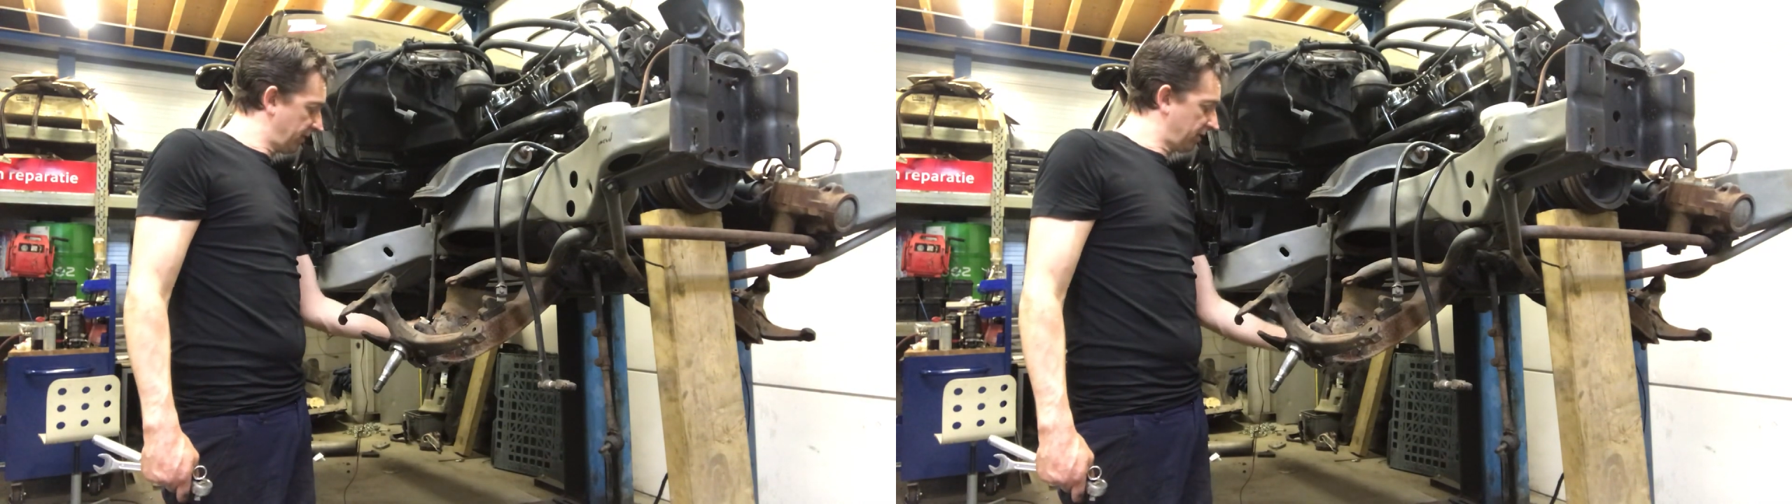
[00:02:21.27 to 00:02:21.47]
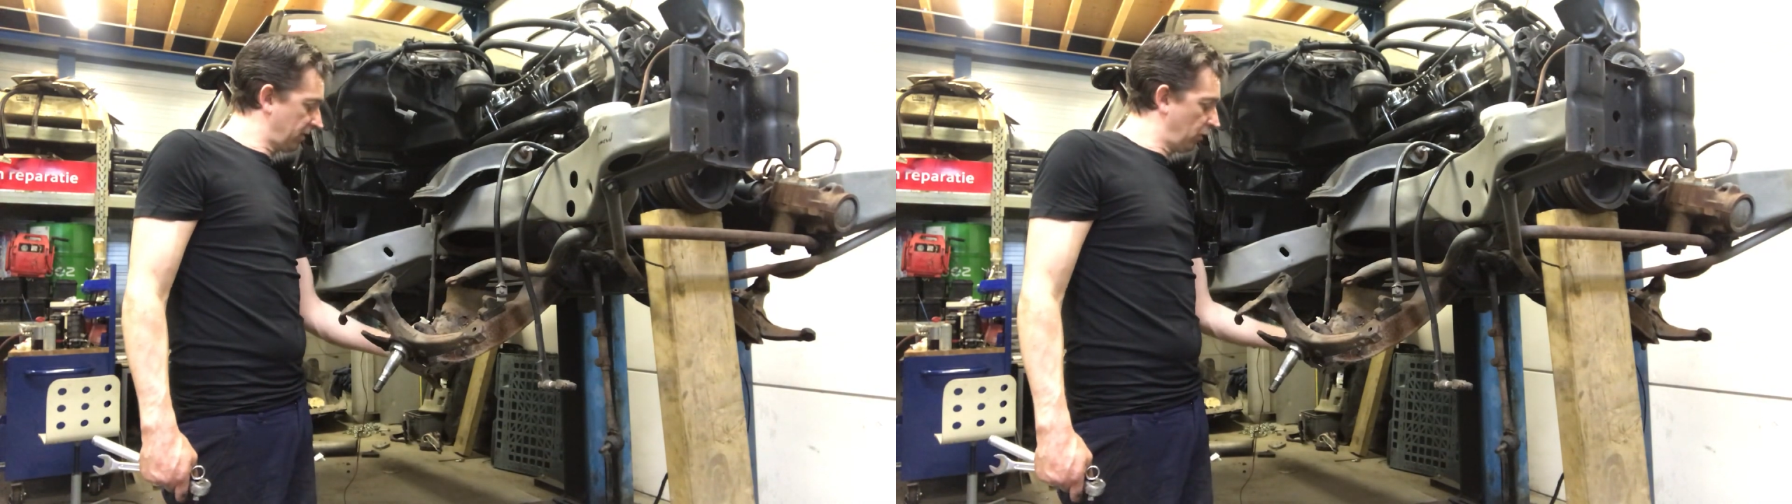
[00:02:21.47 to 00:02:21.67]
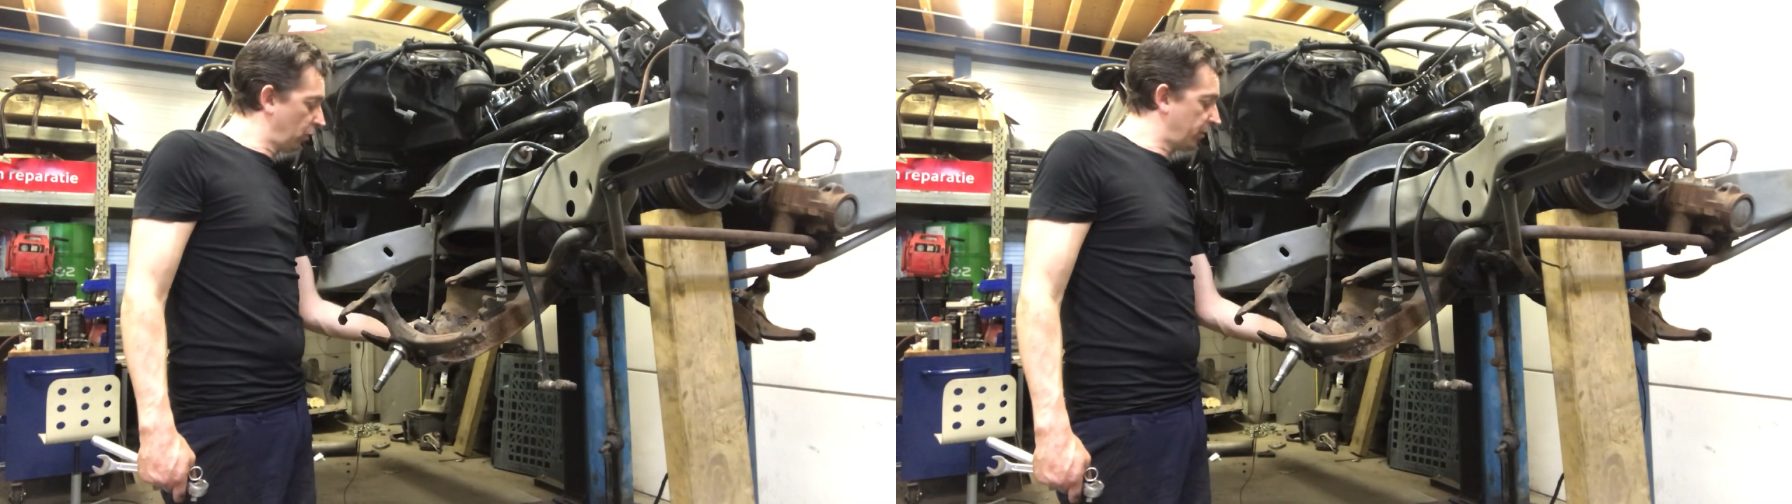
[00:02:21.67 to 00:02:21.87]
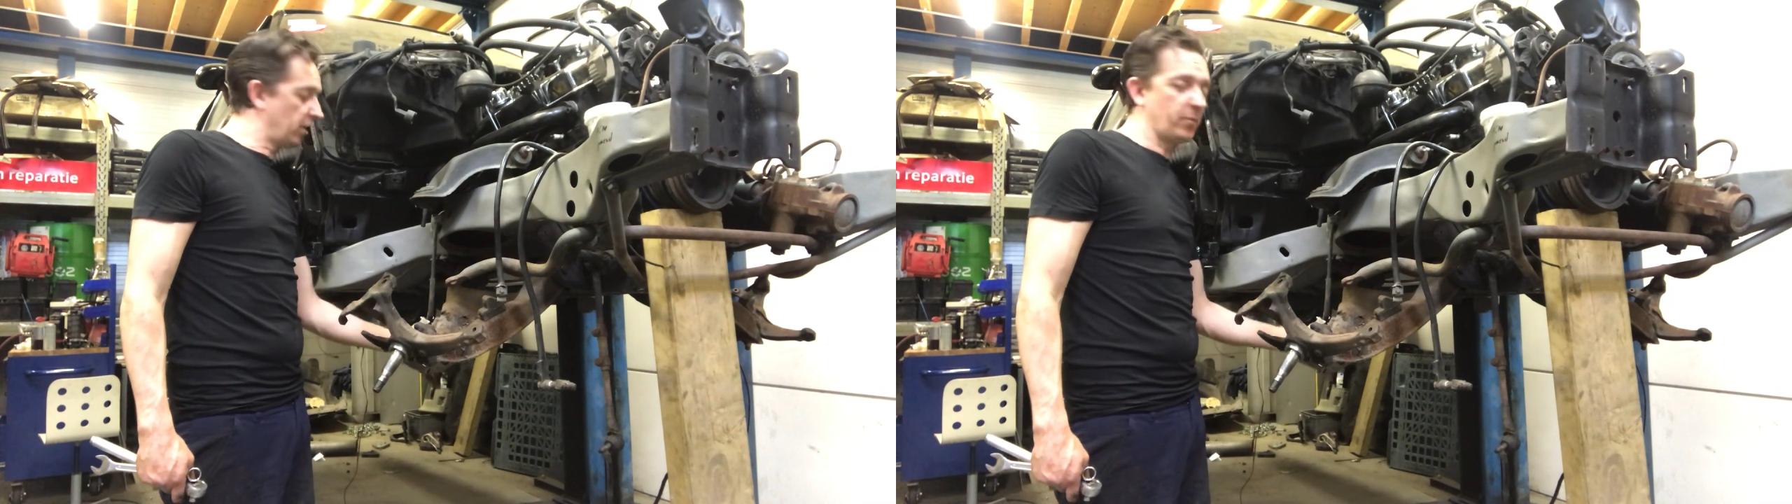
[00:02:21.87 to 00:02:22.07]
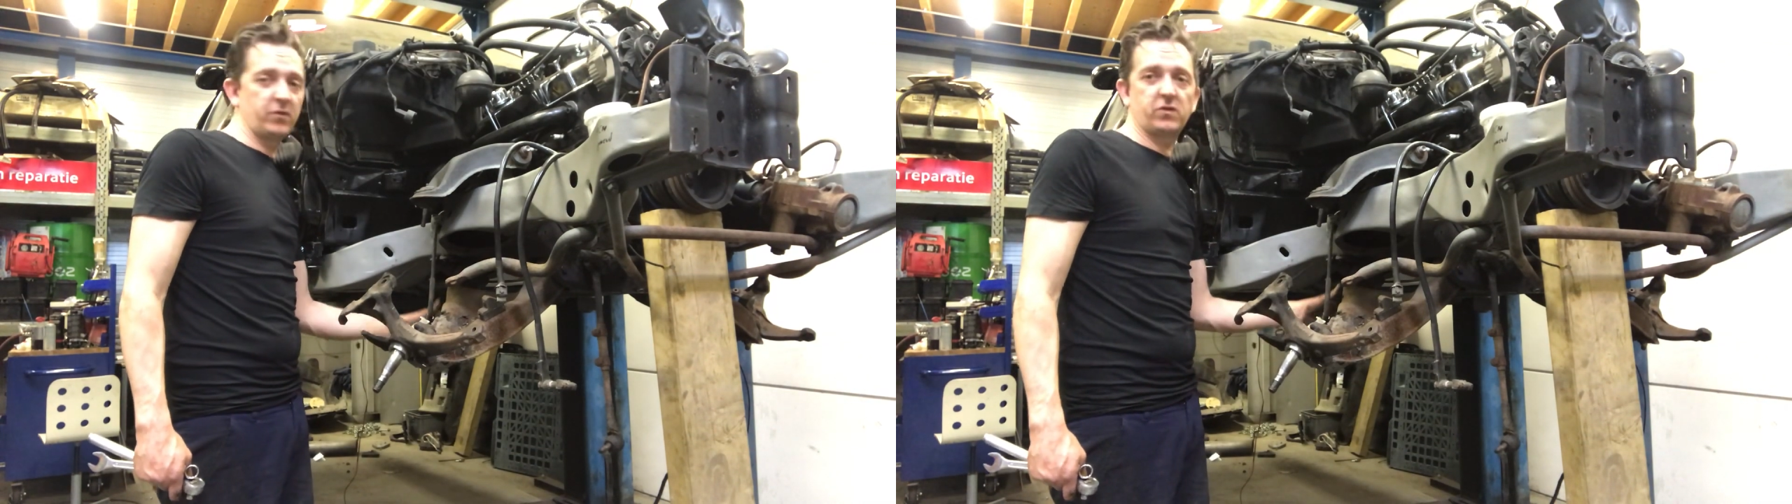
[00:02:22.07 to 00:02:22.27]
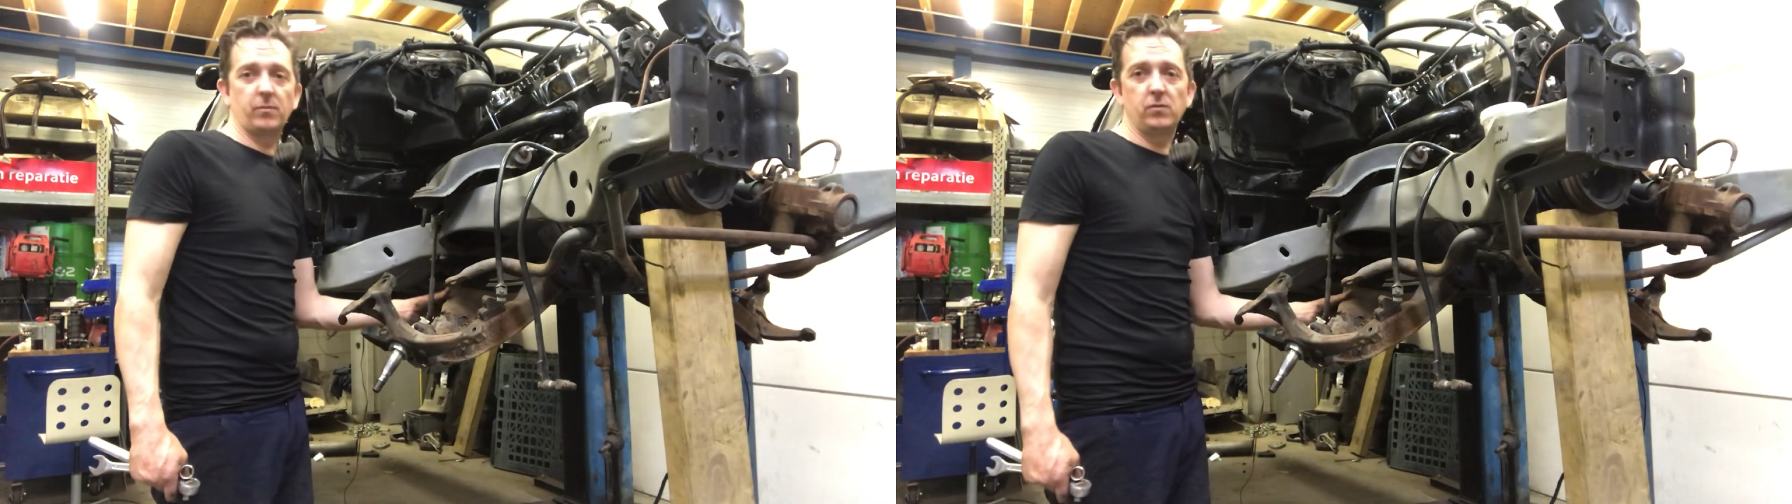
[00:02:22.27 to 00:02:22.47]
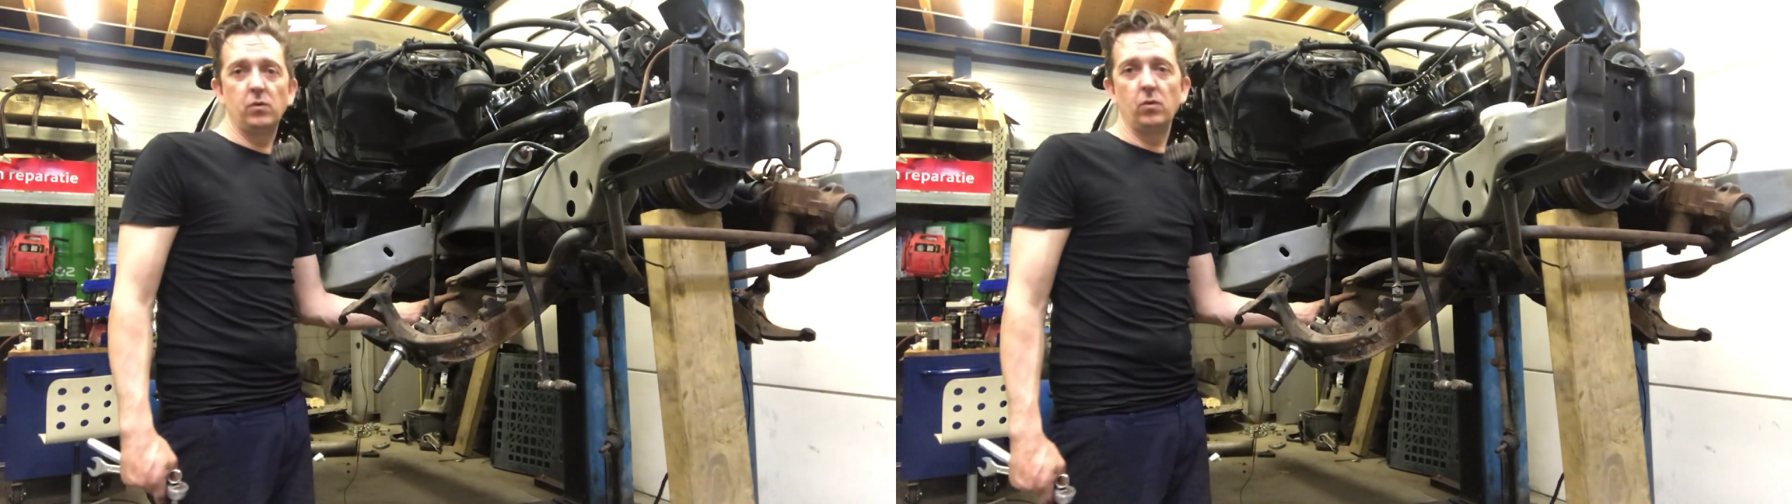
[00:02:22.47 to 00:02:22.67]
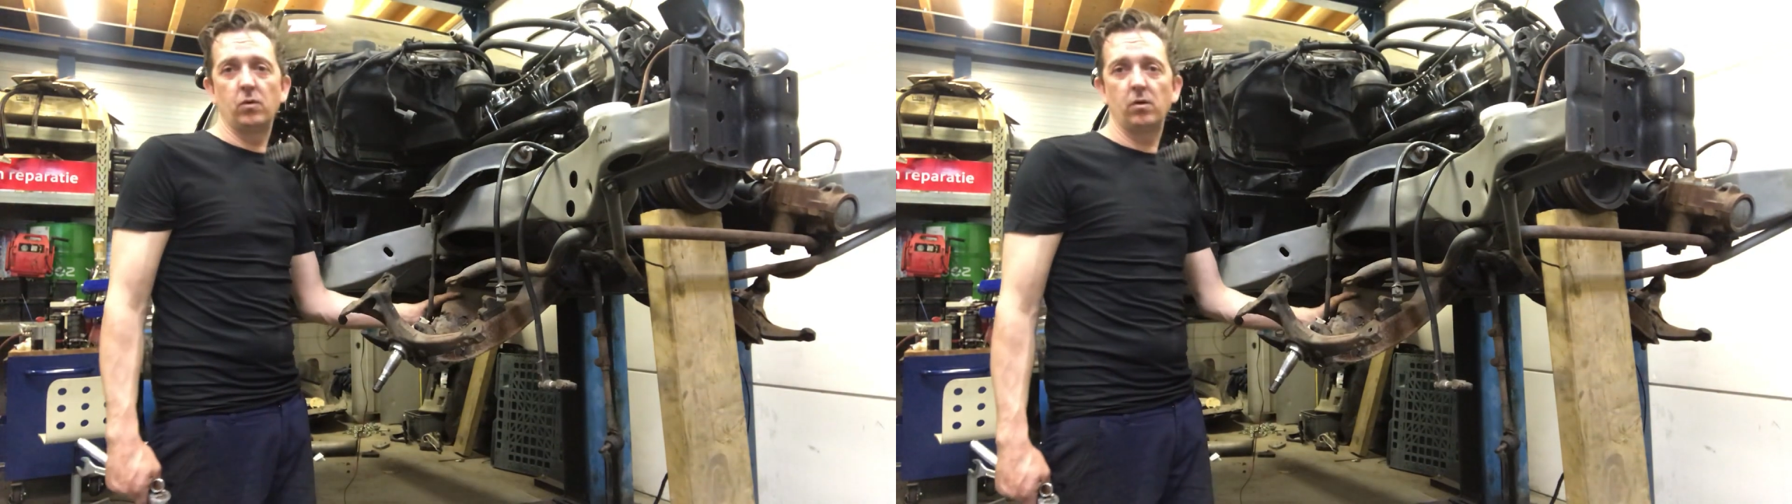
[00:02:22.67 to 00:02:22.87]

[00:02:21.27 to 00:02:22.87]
hook me up with some new